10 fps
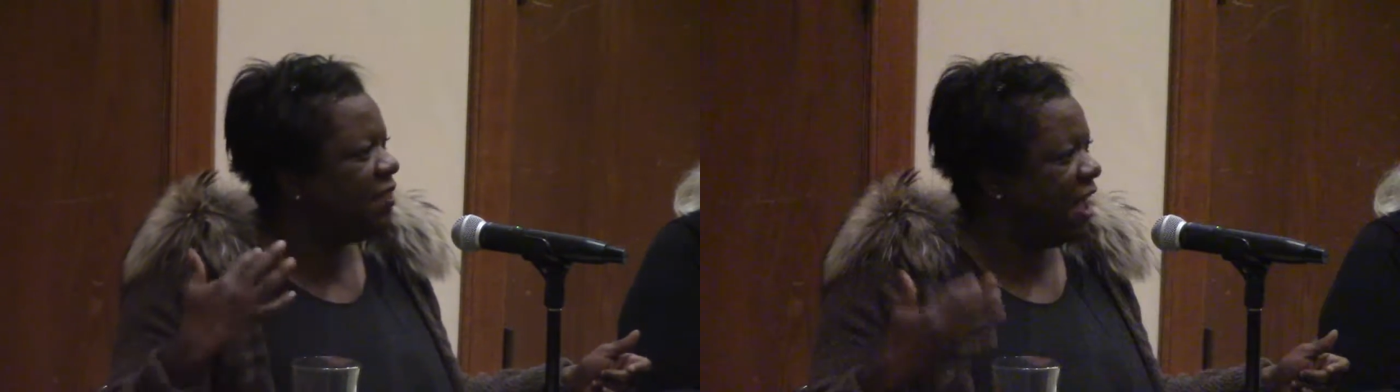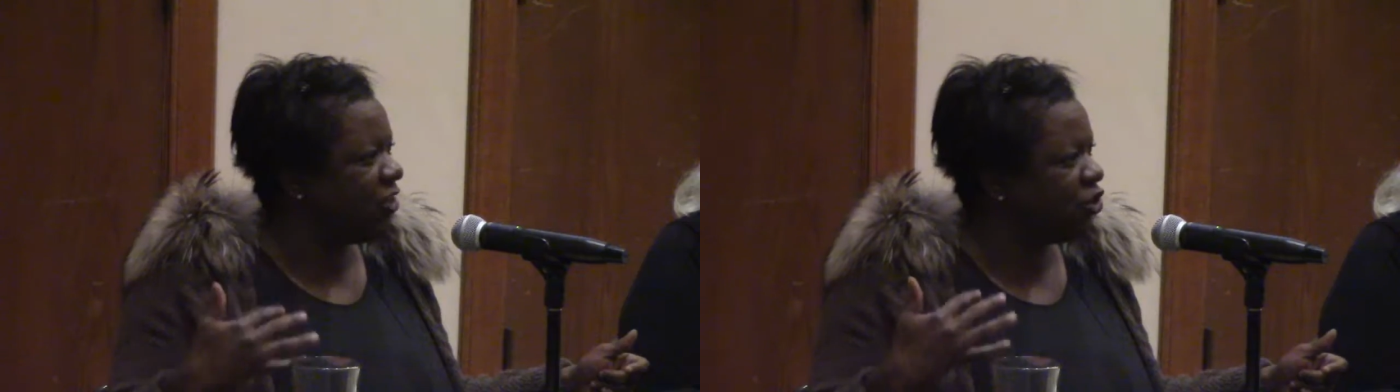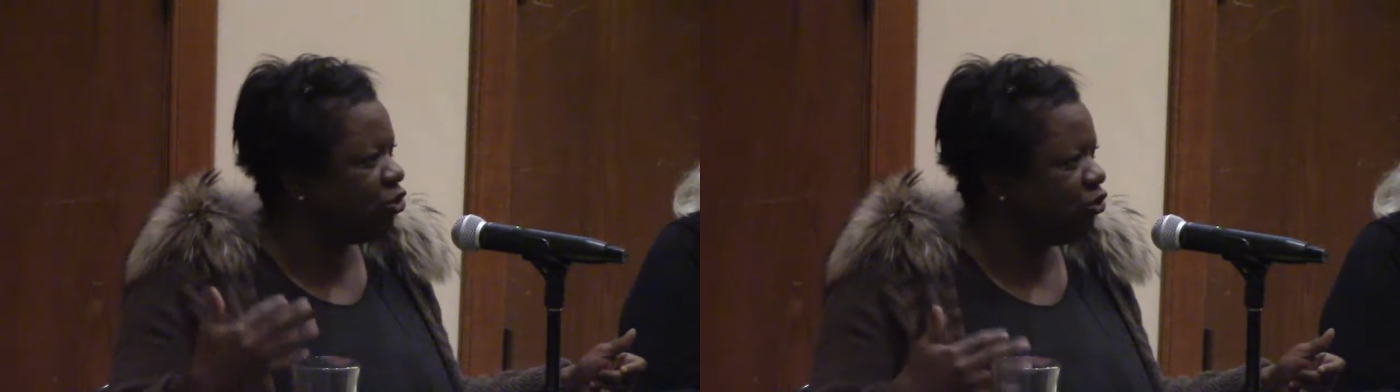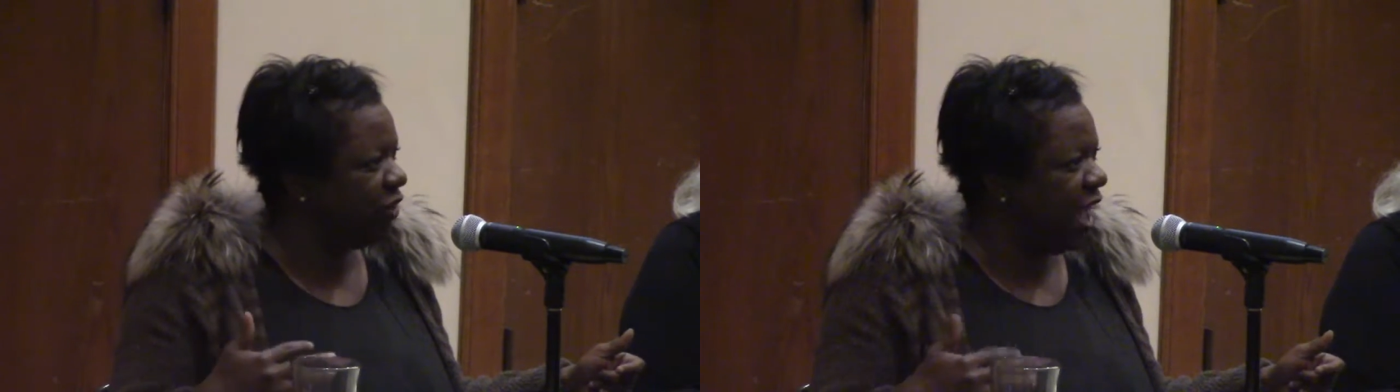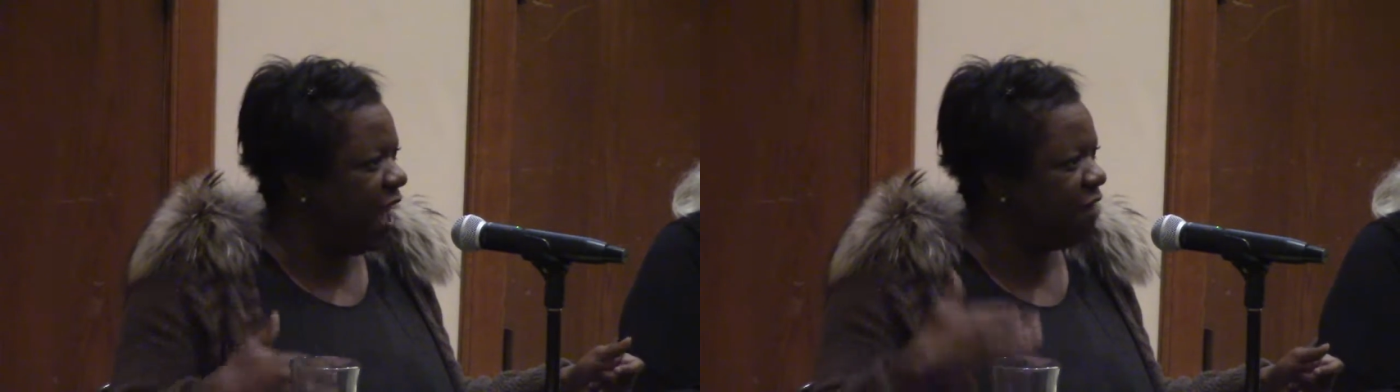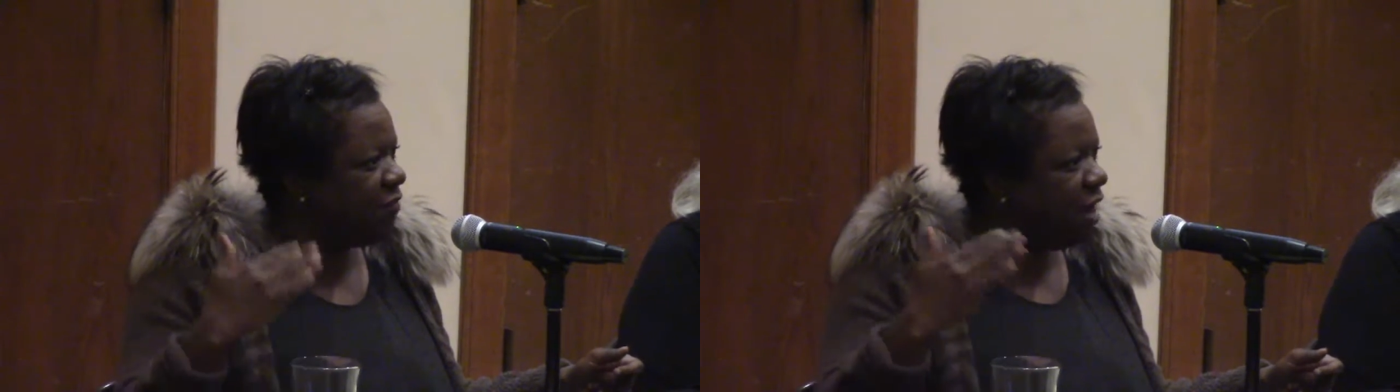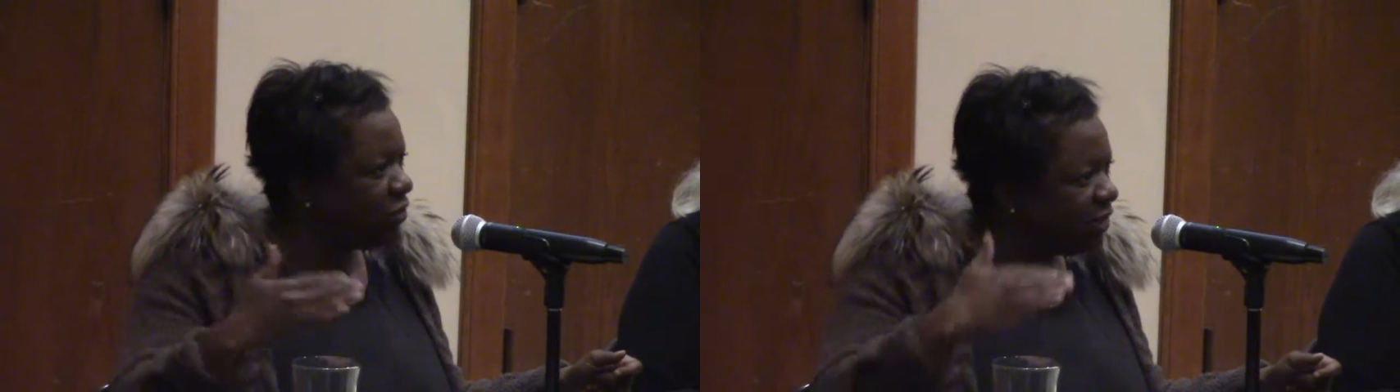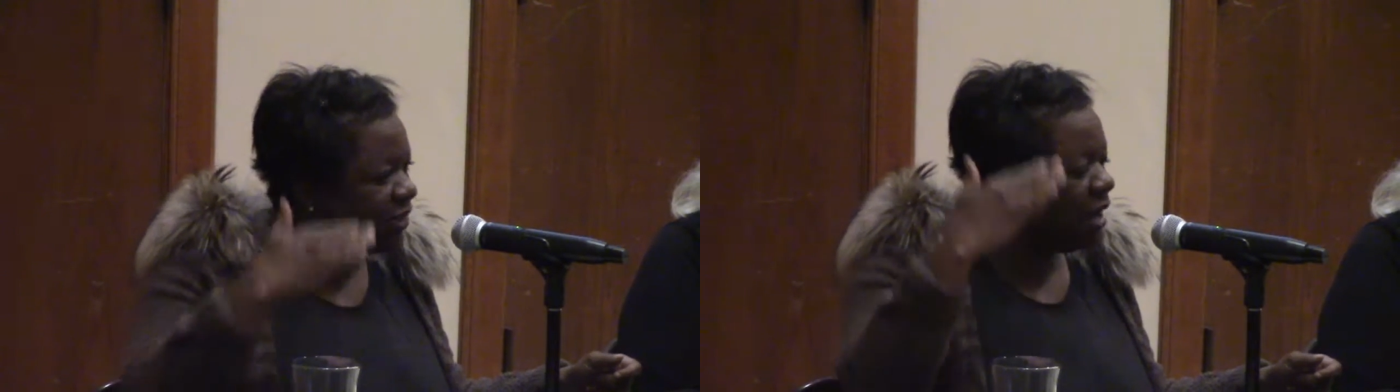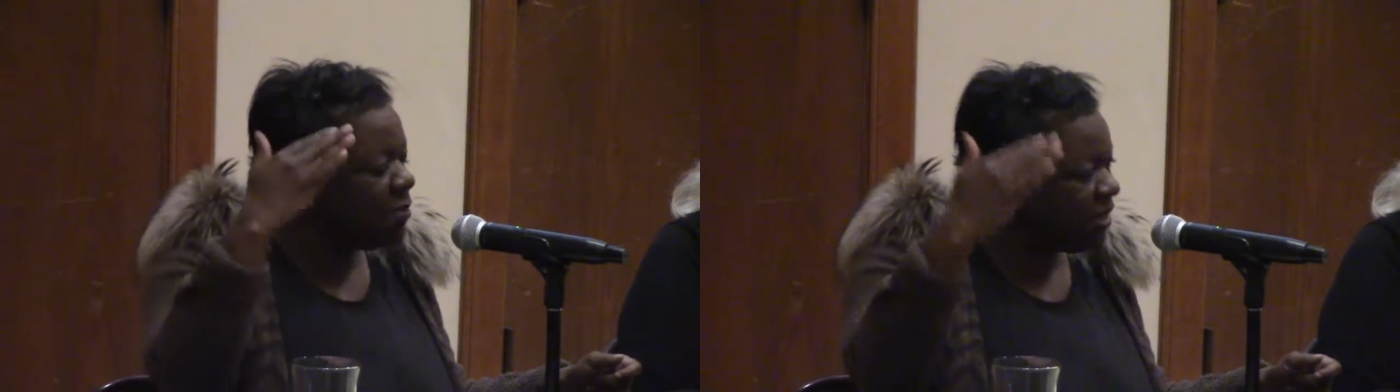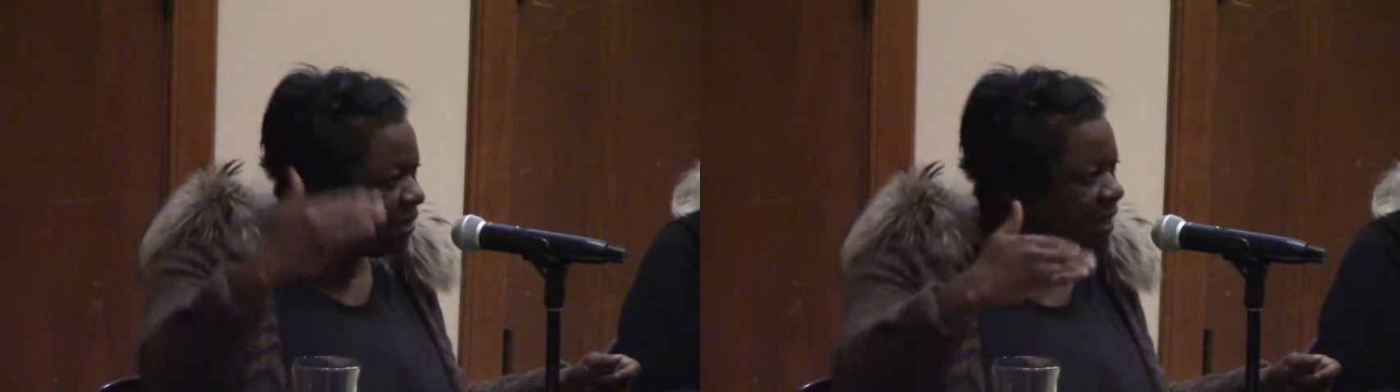that children have. Now, to
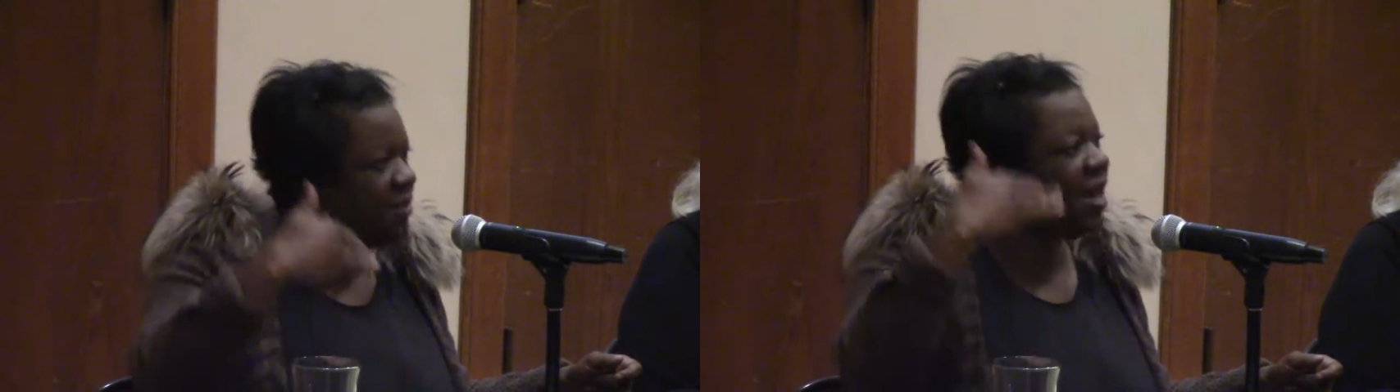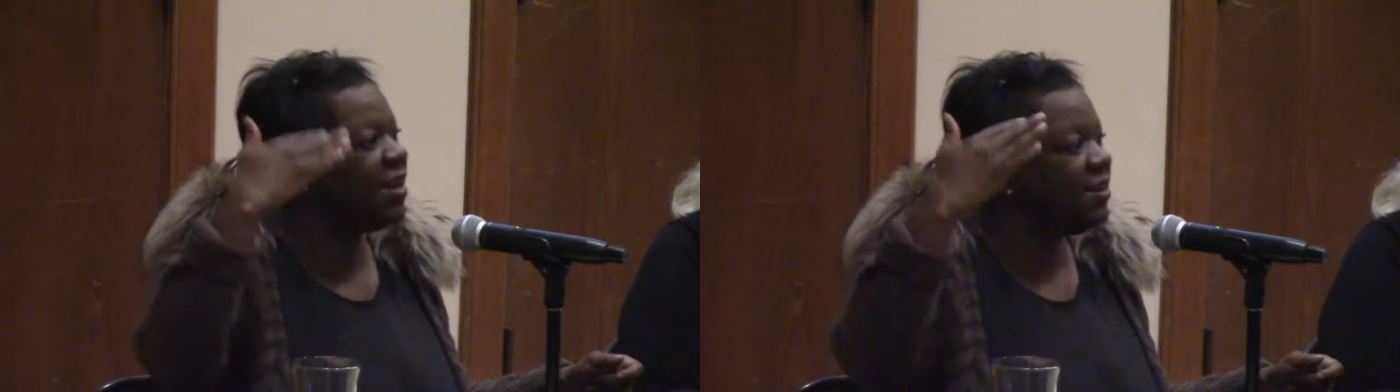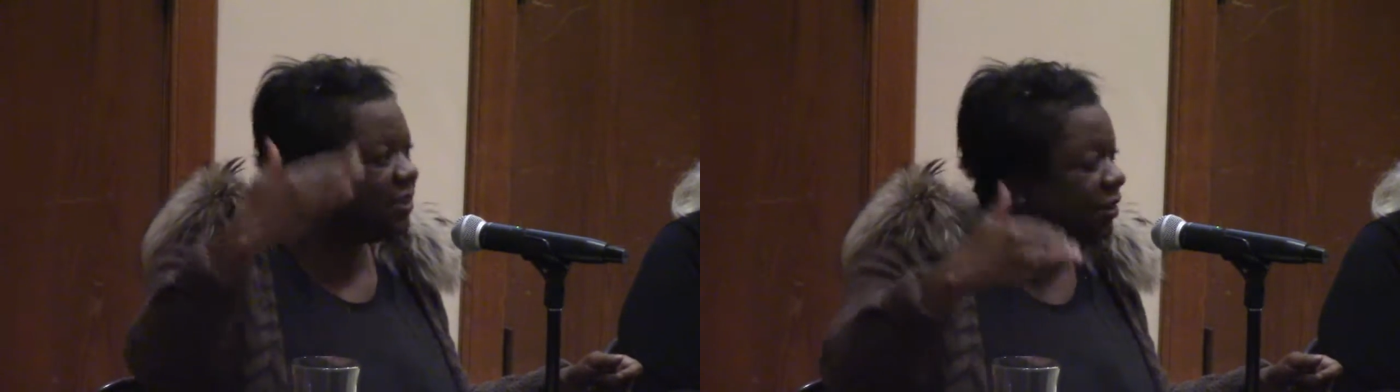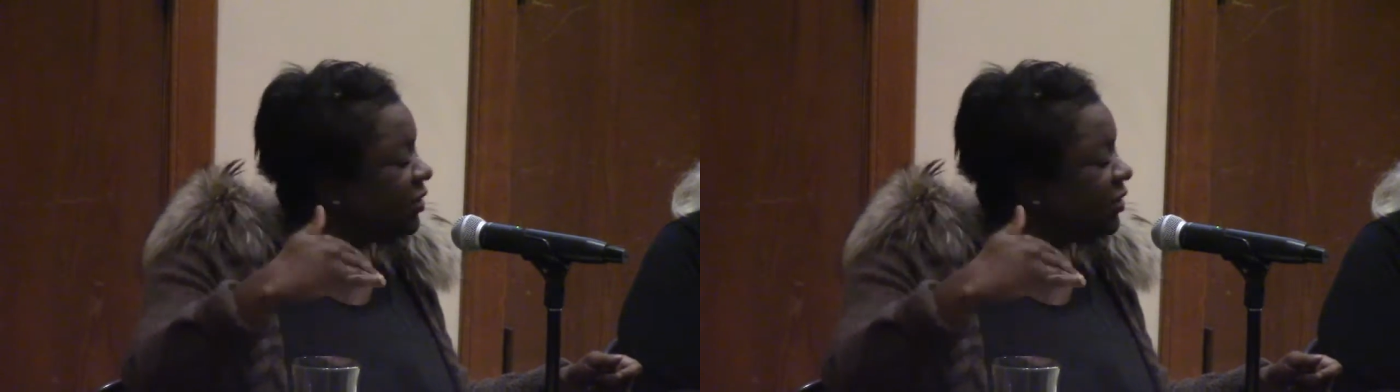some extent, that is